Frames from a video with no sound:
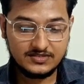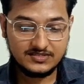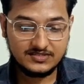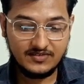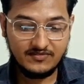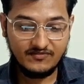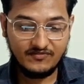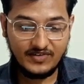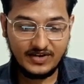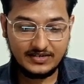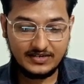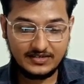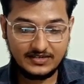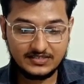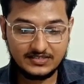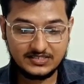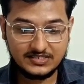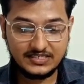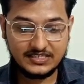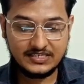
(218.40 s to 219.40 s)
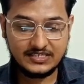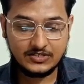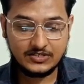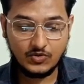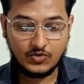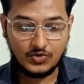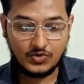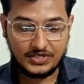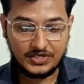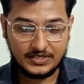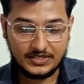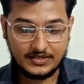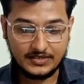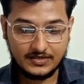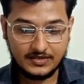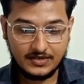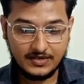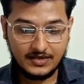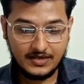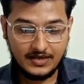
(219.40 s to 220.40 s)
seem fantastic in
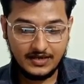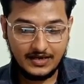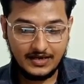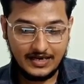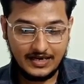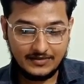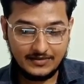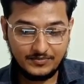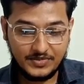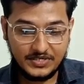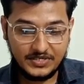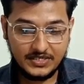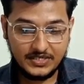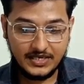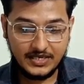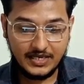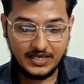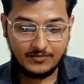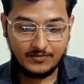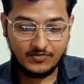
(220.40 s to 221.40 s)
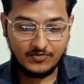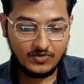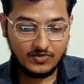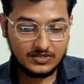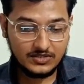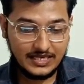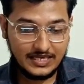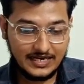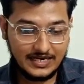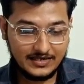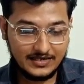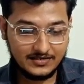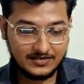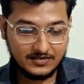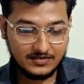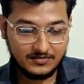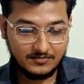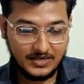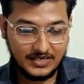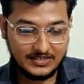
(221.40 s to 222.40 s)
coding and pretty helpful,
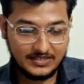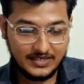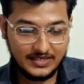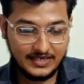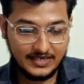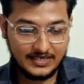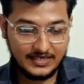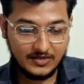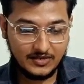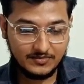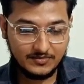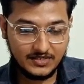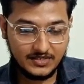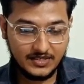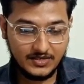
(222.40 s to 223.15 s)
that by the end of the